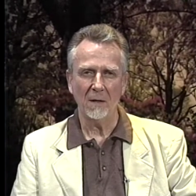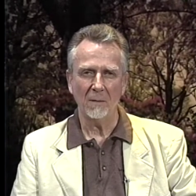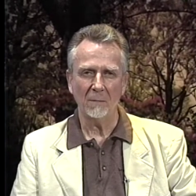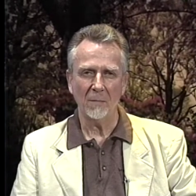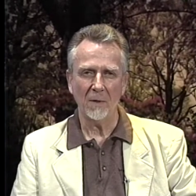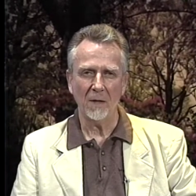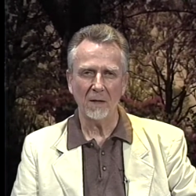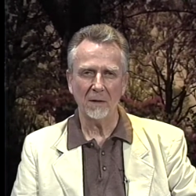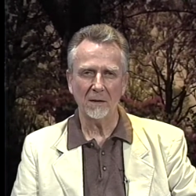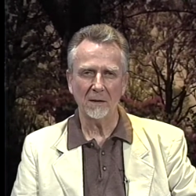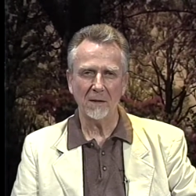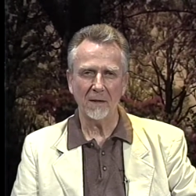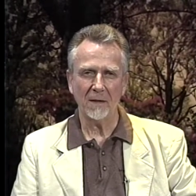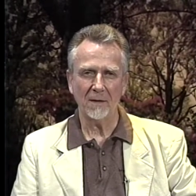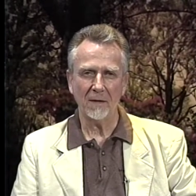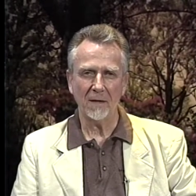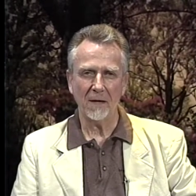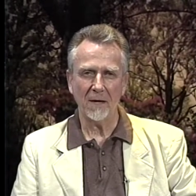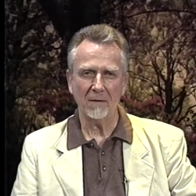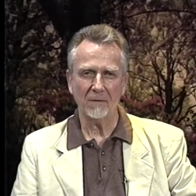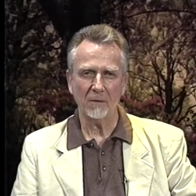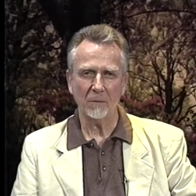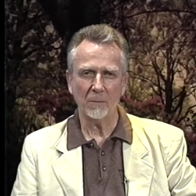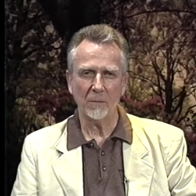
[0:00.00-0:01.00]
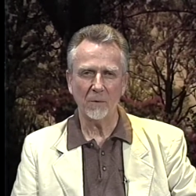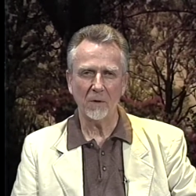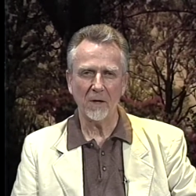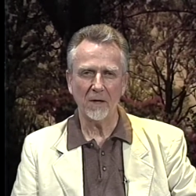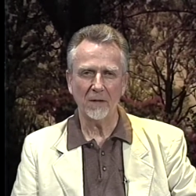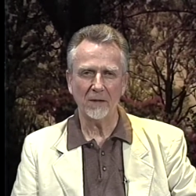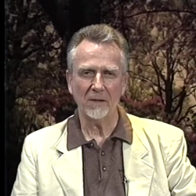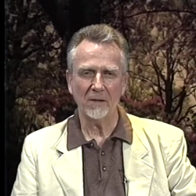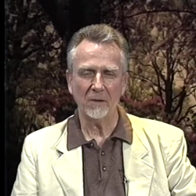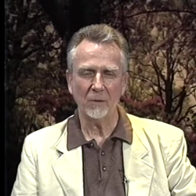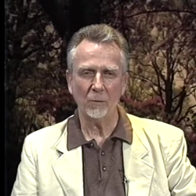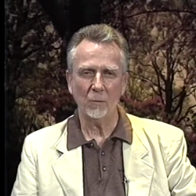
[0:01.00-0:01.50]
But they have to
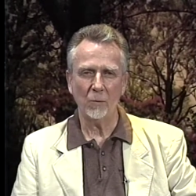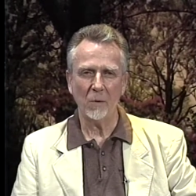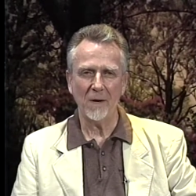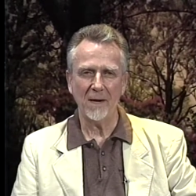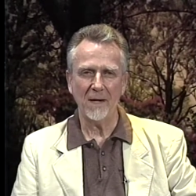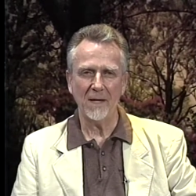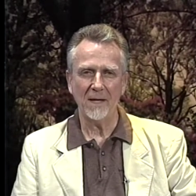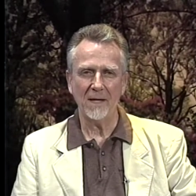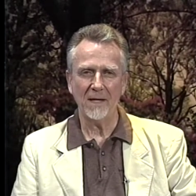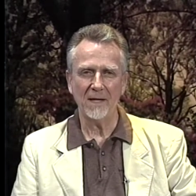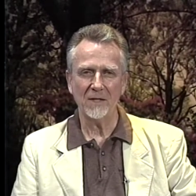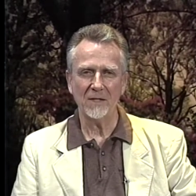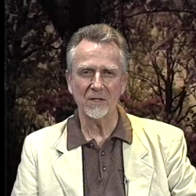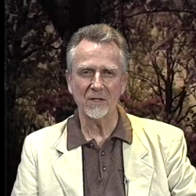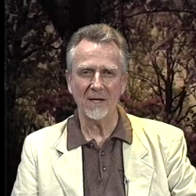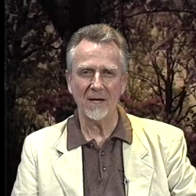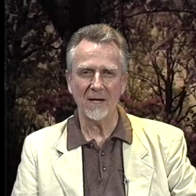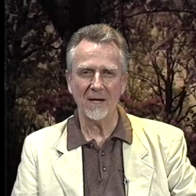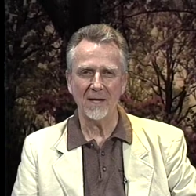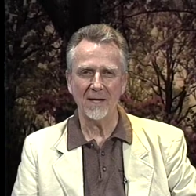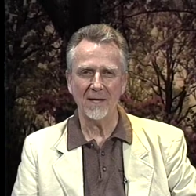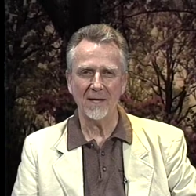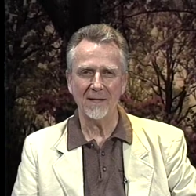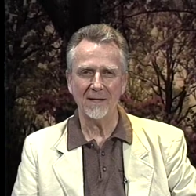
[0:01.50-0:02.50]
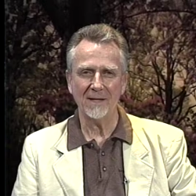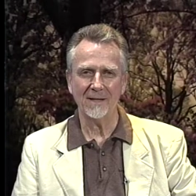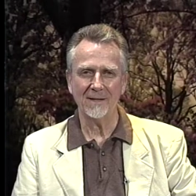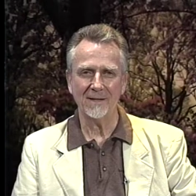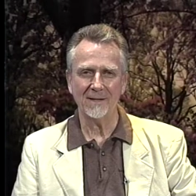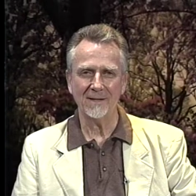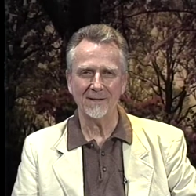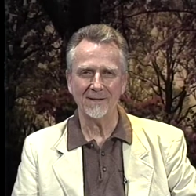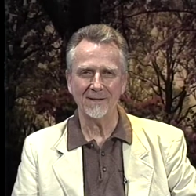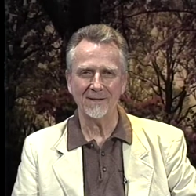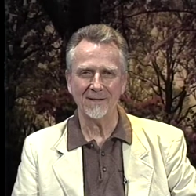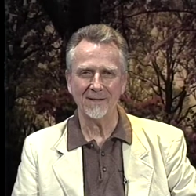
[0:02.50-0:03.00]
part their ways,
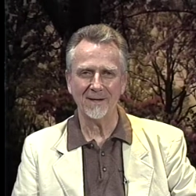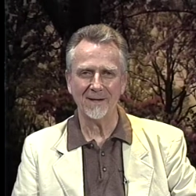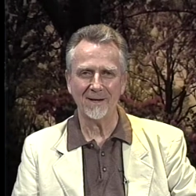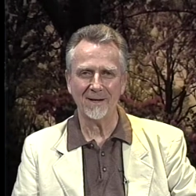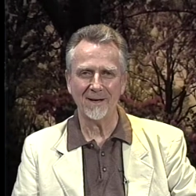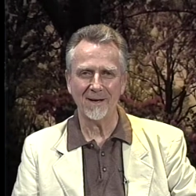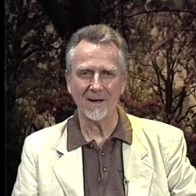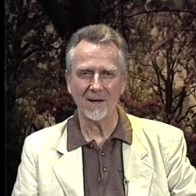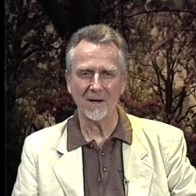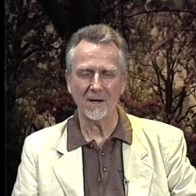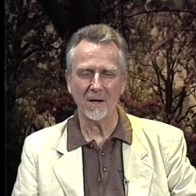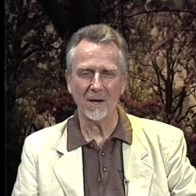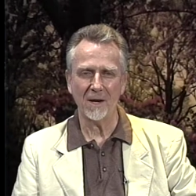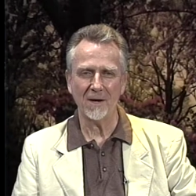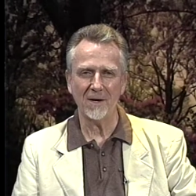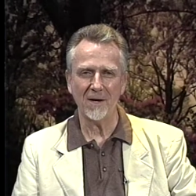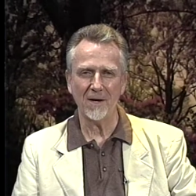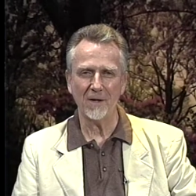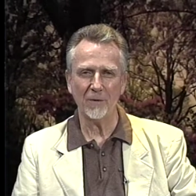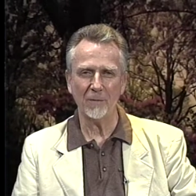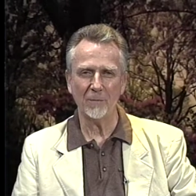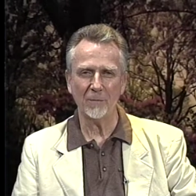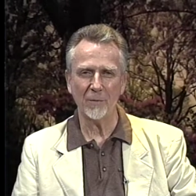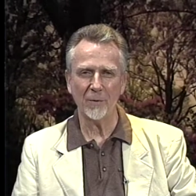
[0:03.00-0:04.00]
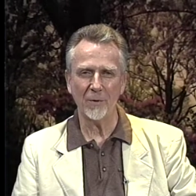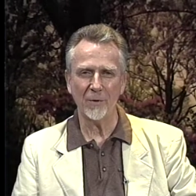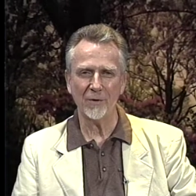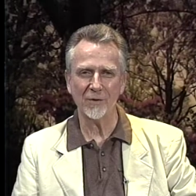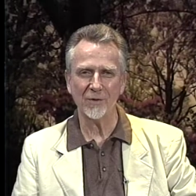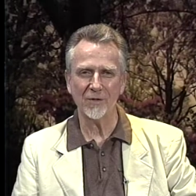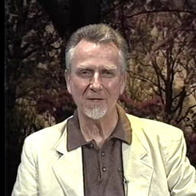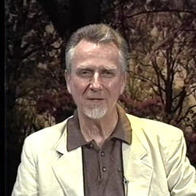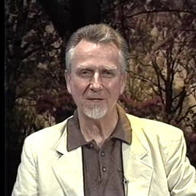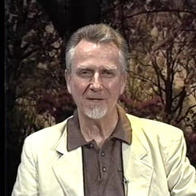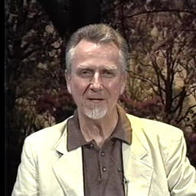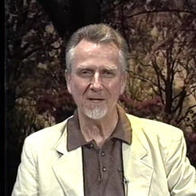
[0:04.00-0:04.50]
and another
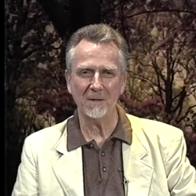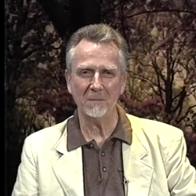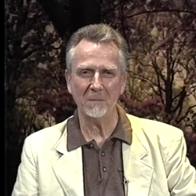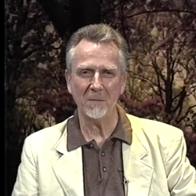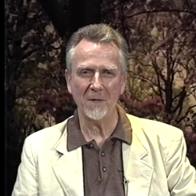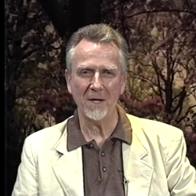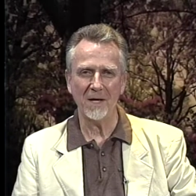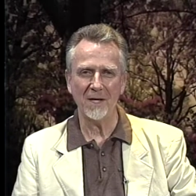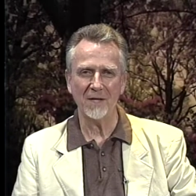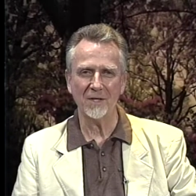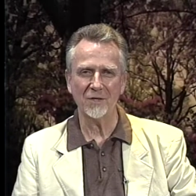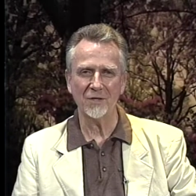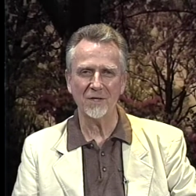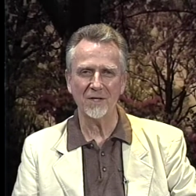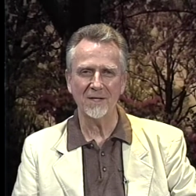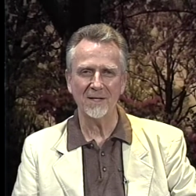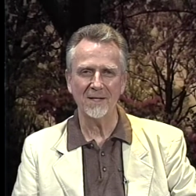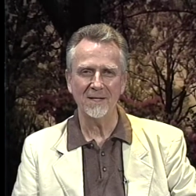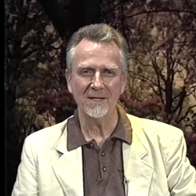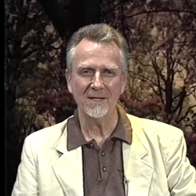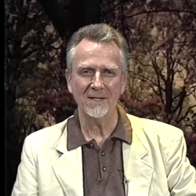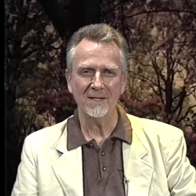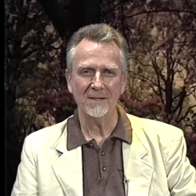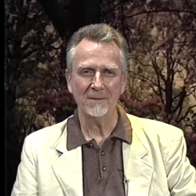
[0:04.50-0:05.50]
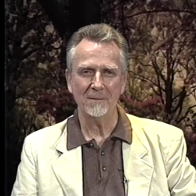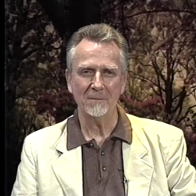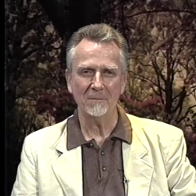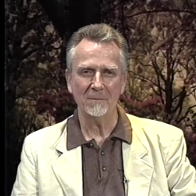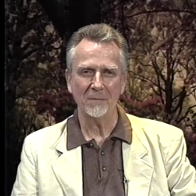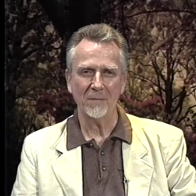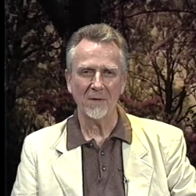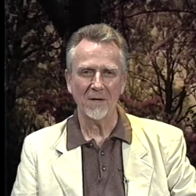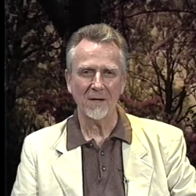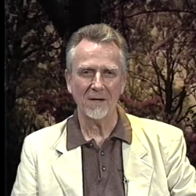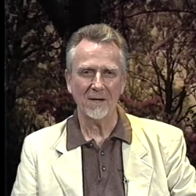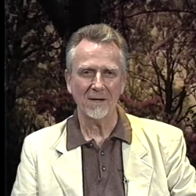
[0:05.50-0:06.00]
person that he meets
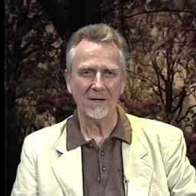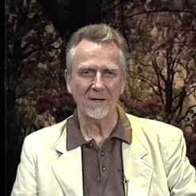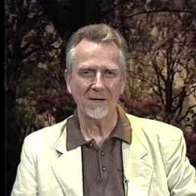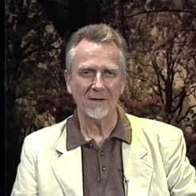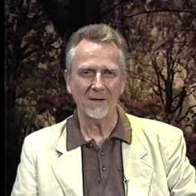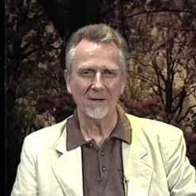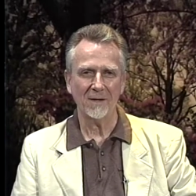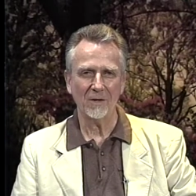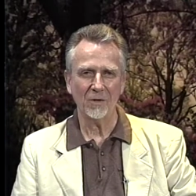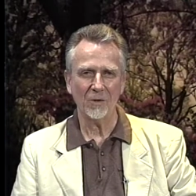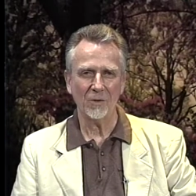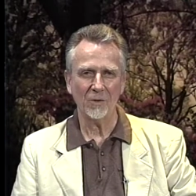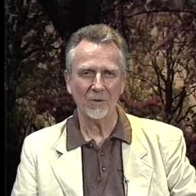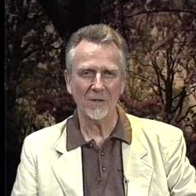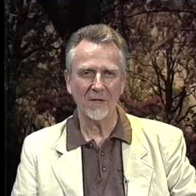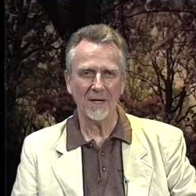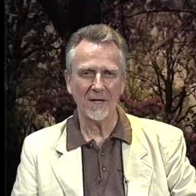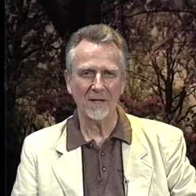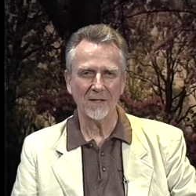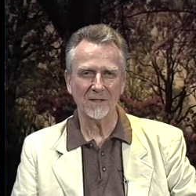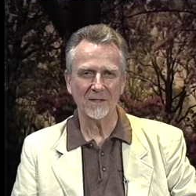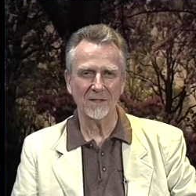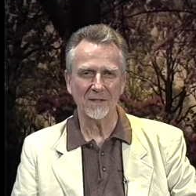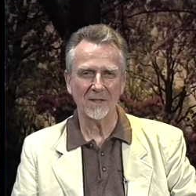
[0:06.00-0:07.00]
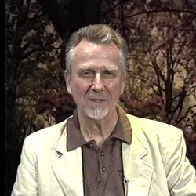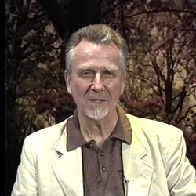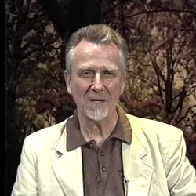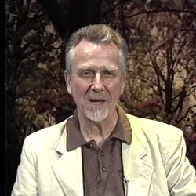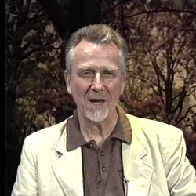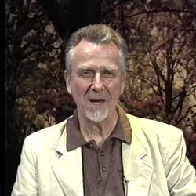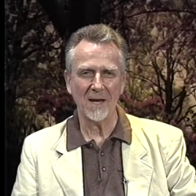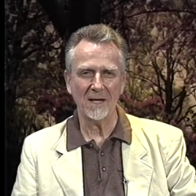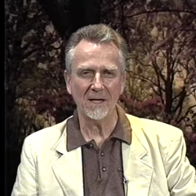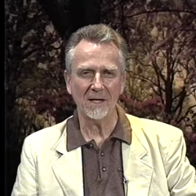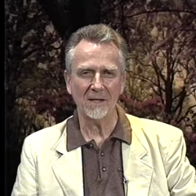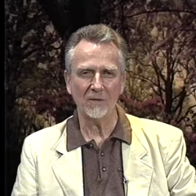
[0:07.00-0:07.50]
who takes a
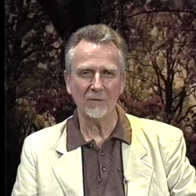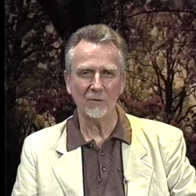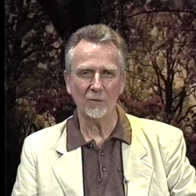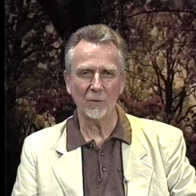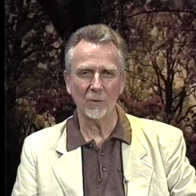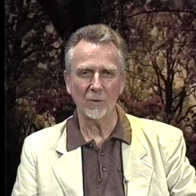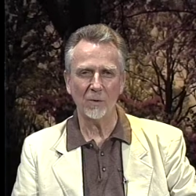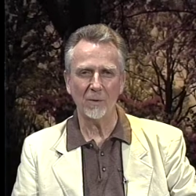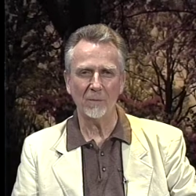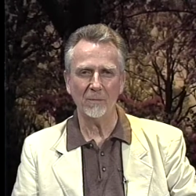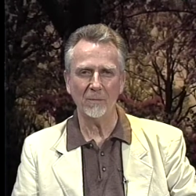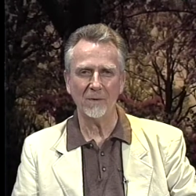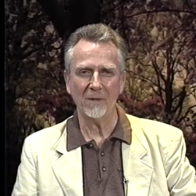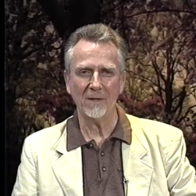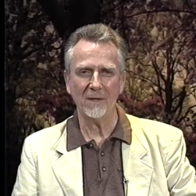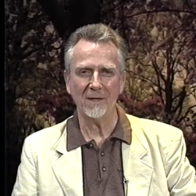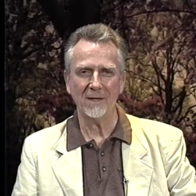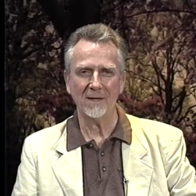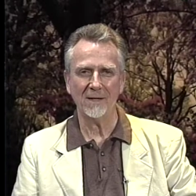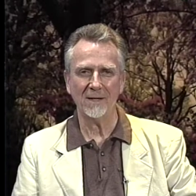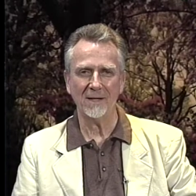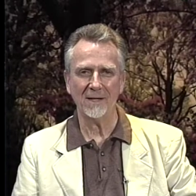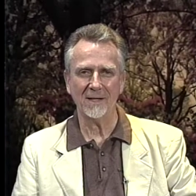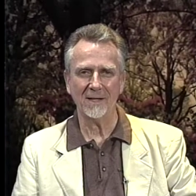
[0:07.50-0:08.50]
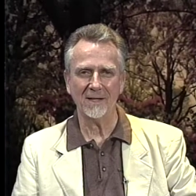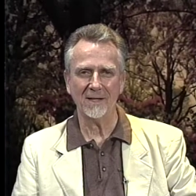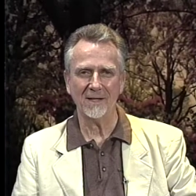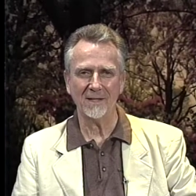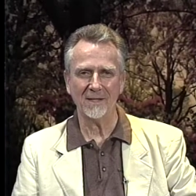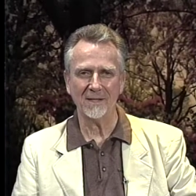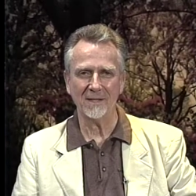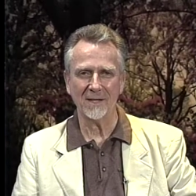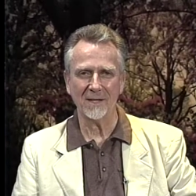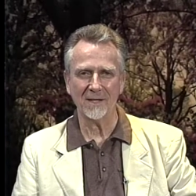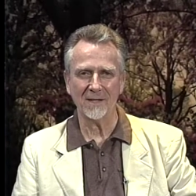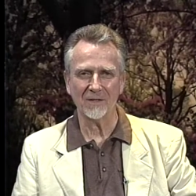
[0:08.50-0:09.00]
liking to him
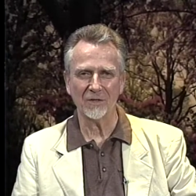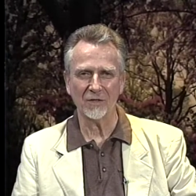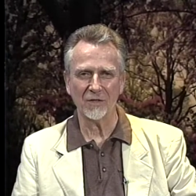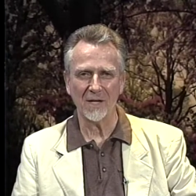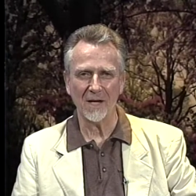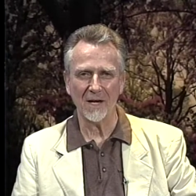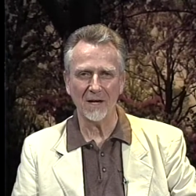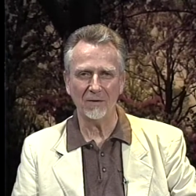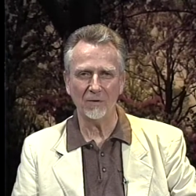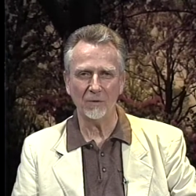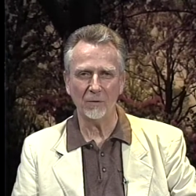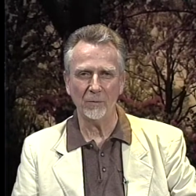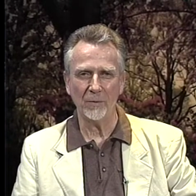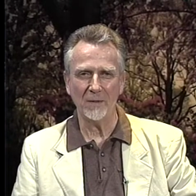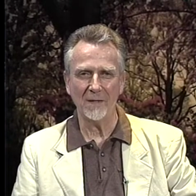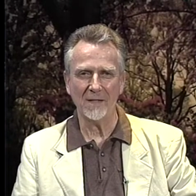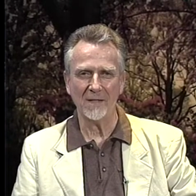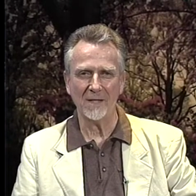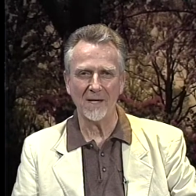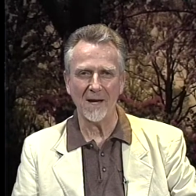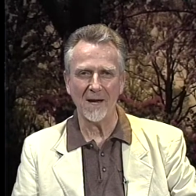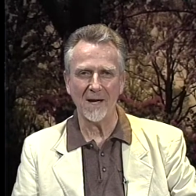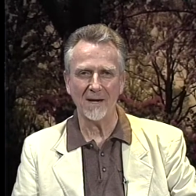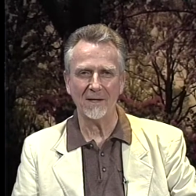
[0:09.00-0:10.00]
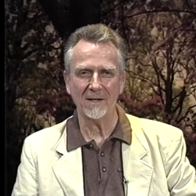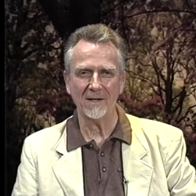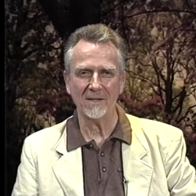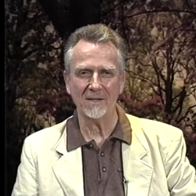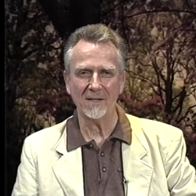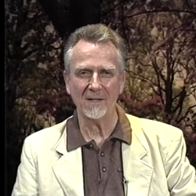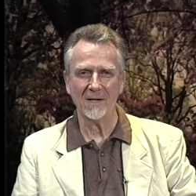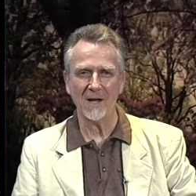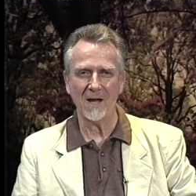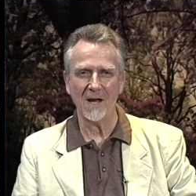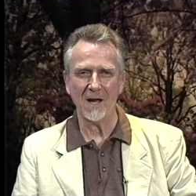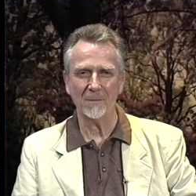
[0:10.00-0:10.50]
in South Louisiana, as
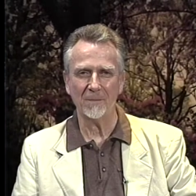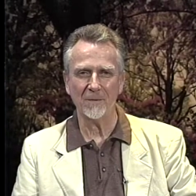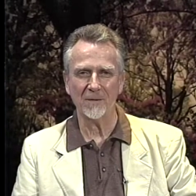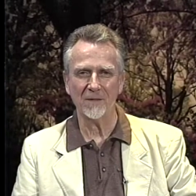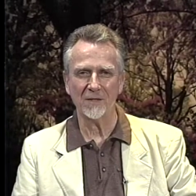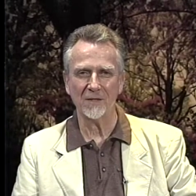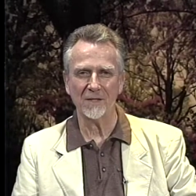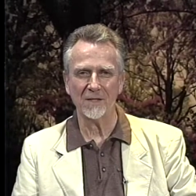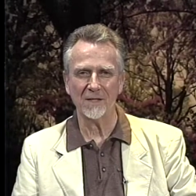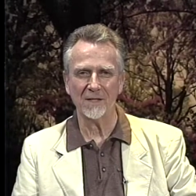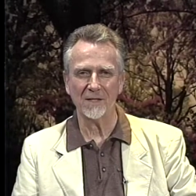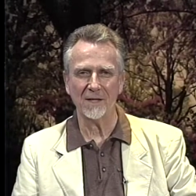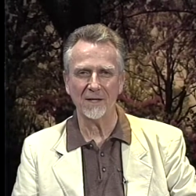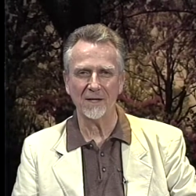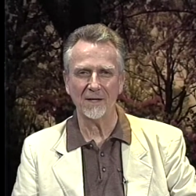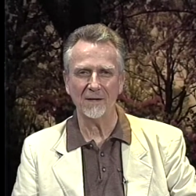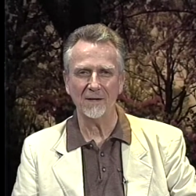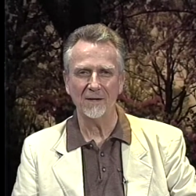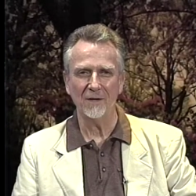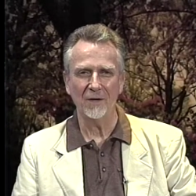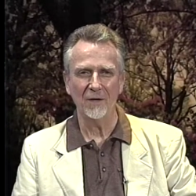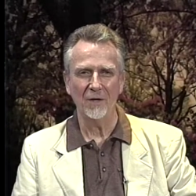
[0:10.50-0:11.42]
it happens, is a